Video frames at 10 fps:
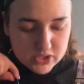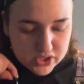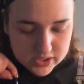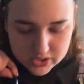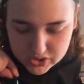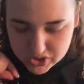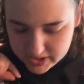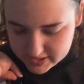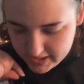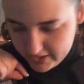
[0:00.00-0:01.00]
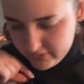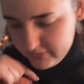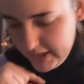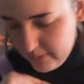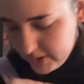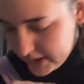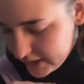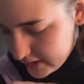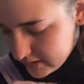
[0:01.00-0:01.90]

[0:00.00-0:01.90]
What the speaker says: which just had a flower in it.